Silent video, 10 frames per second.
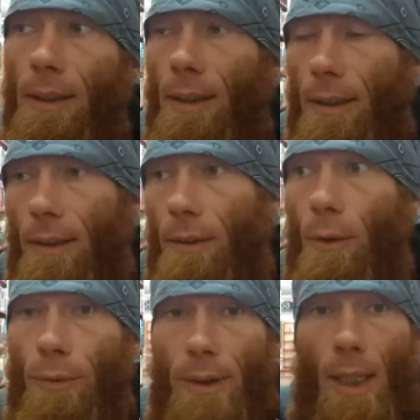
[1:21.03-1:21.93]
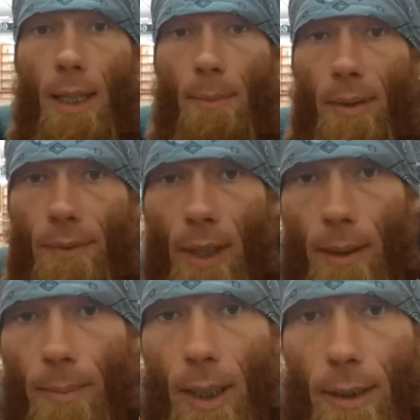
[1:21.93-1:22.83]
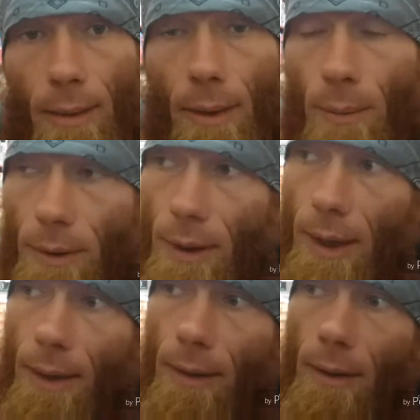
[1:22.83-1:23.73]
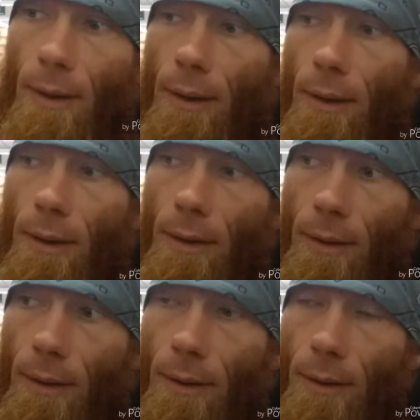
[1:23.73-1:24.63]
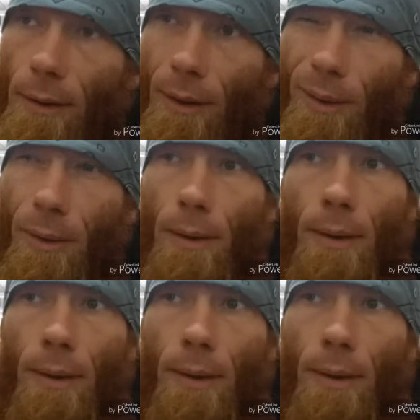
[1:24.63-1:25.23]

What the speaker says: And over time, I've thought about it, and I was like, you know,